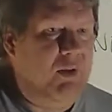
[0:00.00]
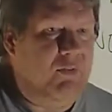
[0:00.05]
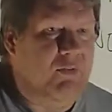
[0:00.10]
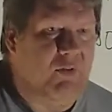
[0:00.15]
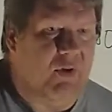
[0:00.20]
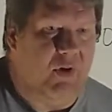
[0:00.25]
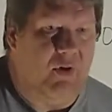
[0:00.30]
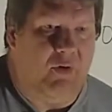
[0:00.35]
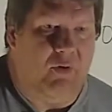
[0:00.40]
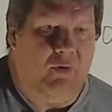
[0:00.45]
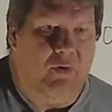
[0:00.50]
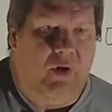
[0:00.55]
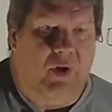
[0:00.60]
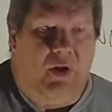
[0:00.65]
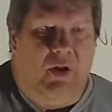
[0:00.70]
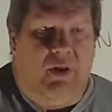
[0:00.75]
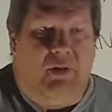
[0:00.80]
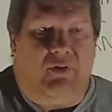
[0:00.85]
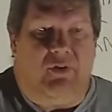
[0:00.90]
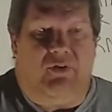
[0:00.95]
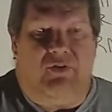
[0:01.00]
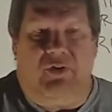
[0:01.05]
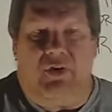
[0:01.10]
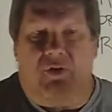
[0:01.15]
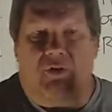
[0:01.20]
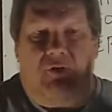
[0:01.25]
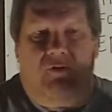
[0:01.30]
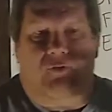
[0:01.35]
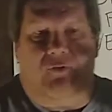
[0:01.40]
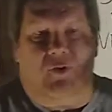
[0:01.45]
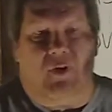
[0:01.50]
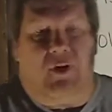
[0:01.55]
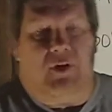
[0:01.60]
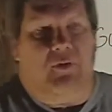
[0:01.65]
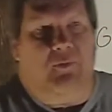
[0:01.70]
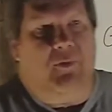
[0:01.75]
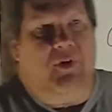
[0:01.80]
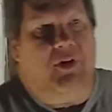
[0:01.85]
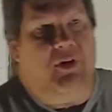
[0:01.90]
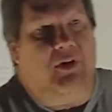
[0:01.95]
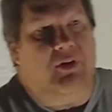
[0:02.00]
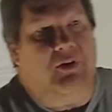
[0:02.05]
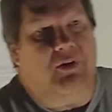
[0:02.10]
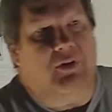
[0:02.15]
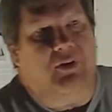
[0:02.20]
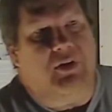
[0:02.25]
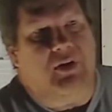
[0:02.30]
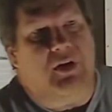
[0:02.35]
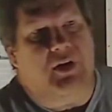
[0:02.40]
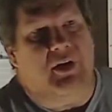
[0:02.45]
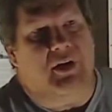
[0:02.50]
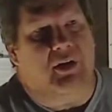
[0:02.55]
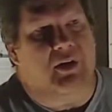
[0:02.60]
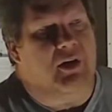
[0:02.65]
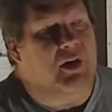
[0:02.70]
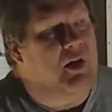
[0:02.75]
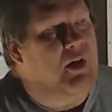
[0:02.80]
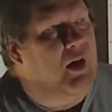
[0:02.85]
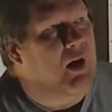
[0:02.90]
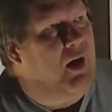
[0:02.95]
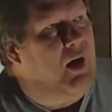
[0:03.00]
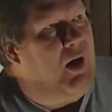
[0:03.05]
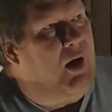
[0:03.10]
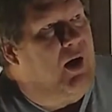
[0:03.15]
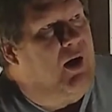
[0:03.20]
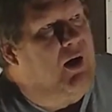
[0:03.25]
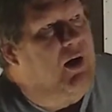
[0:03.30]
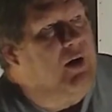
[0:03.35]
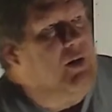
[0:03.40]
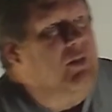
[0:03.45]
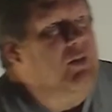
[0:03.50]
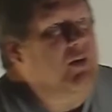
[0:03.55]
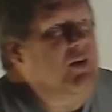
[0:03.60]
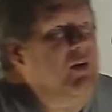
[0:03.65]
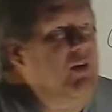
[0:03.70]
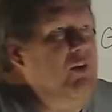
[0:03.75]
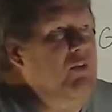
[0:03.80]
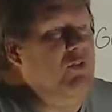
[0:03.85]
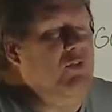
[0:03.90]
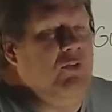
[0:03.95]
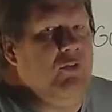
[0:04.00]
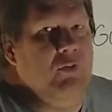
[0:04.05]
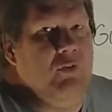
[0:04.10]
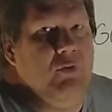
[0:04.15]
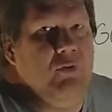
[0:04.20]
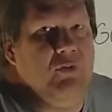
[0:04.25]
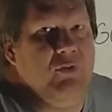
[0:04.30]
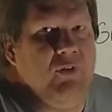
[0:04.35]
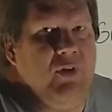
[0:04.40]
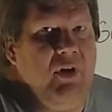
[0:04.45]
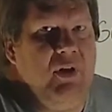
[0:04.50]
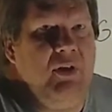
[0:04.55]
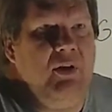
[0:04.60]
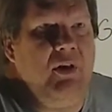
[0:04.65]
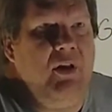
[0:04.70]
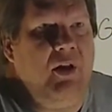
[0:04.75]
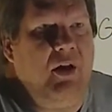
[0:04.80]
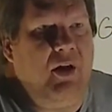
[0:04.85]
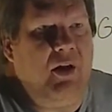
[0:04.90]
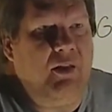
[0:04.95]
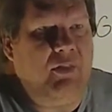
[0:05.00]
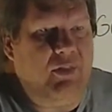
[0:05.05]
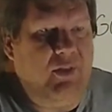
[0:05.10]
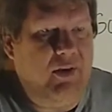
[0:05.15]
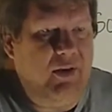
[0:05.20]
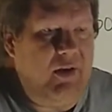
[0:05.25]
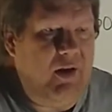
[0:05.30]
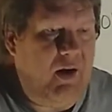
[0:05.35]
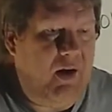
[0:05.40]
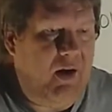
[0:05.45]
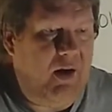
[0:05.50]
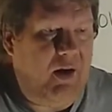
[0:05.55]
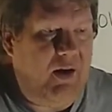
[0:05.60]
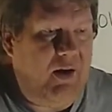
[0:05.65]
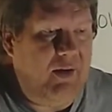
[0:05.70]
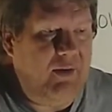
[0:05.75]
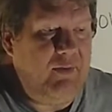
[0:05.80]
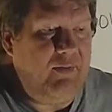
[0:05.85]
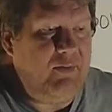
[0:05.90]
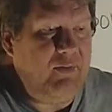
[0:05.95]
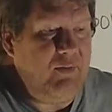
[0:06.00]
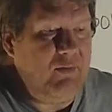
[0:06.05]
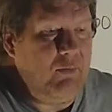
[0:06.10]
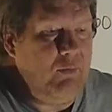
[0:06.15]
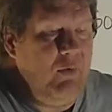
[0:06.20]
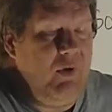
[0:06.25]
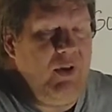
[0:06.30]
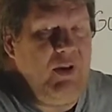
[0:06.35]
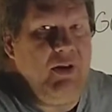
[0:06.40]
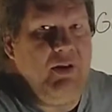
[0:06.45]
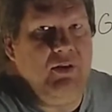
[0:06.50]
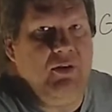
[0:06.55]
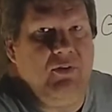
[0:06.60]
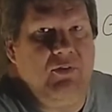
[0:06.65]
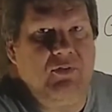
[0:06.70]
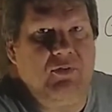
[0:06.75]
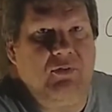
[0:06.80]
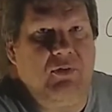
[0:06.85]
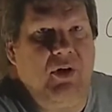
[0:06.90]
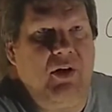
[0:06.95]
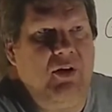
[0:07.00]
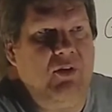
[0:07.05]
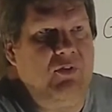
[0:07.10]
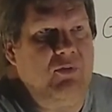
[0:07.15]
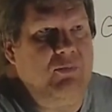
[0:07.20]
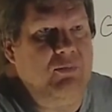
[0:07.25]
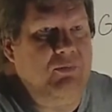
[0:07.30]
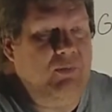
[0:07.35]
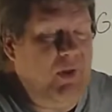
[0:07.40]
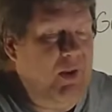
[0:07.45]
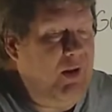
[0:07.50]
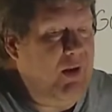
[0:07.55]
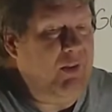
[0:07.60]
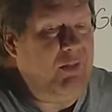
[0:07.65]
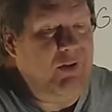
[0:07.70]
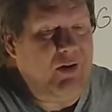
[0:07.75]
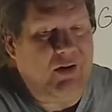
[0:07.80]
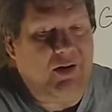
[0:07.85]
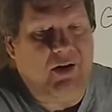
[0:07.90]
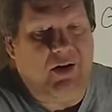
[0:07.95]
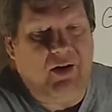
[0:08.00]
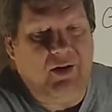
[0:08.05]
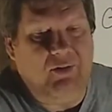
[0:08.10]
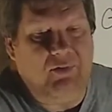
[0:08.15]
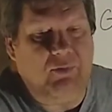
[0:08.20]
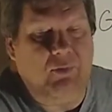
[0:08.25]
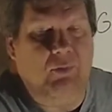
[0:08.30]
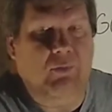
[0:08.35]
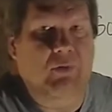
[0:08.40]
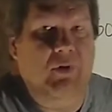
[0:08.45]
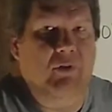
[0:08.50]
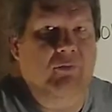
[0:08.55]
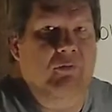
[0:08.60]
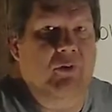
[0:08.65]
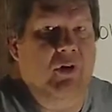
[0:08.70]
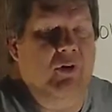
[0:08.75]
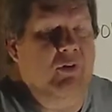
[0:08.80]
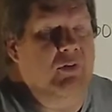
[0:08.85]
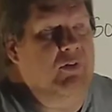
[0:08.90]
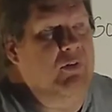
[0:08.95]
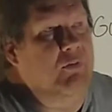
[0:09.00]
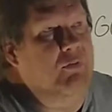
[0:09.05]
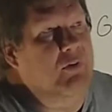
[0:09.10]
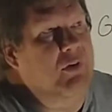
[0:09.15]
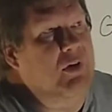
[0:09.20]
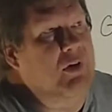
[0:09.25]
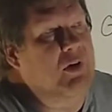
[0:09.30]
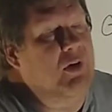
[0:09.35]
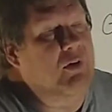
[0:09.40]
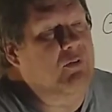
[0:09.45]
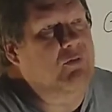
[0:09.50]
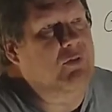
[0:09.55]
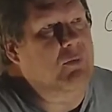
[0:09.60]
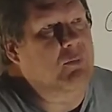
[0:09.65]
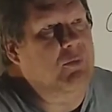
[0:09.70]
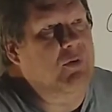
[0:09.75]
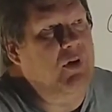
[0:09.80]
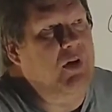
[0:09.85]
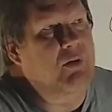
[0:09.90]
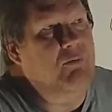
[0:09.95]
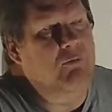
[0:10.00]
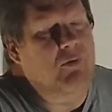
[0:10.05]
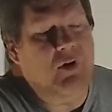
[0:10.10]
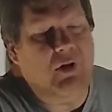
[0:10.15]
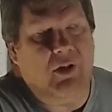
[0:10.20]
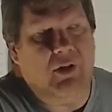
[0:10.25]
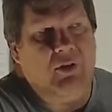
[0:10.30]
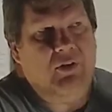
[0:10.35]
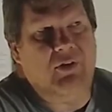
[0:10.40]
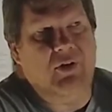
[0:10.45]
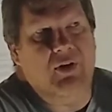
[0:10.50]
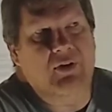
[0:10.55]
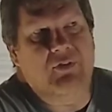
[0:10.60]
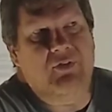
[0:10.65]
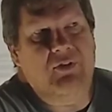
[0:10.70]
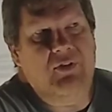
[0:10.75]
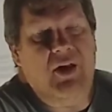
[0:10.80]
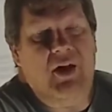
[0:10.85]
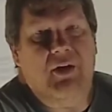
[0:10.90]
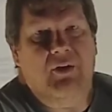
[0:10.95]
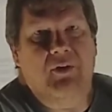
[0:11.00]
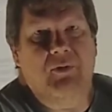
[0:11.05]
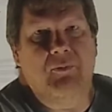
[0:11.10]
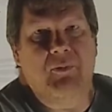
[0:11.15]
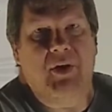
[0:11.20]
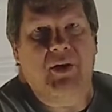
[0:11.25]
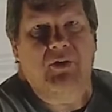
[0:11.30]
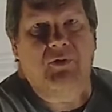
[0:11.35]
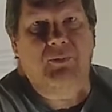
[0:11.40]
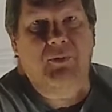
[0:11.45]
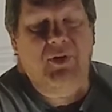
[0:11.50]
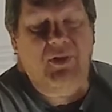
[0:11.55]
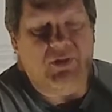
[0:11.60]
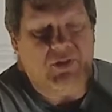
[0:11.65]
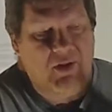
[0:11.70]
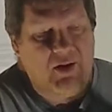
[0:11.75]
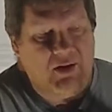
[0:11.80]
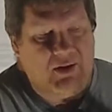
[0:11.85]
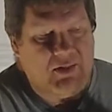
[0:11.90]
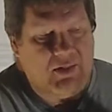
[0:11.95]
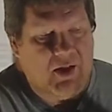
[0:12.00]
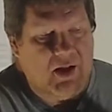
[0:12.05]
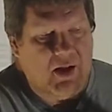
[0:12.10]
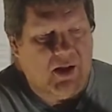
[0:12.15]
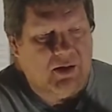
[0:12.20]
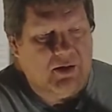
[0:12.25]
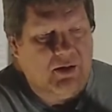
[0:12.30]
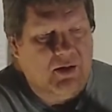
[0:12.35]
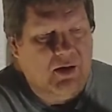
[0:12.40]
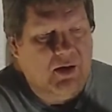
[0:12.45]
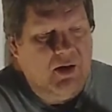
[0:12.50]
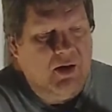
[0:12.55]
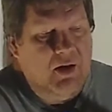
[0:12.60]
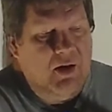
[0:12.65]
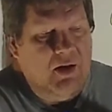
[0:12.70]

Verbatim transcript: So they're showing Fetterman in the lead. I think he's losing. I think Oz is winning this race, and I think Oz will win relatively comfortably. And one of the things now that makes me think that